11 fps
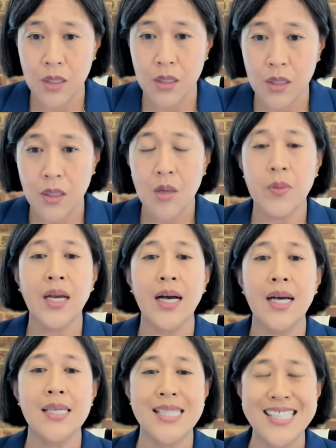because
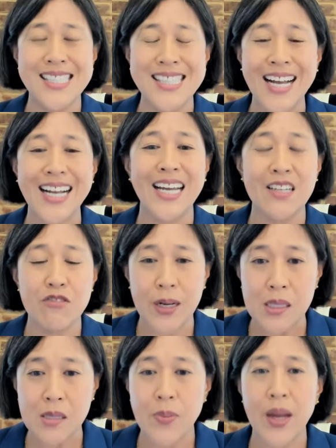that kind of
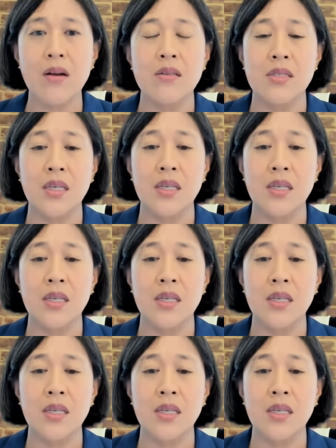transparency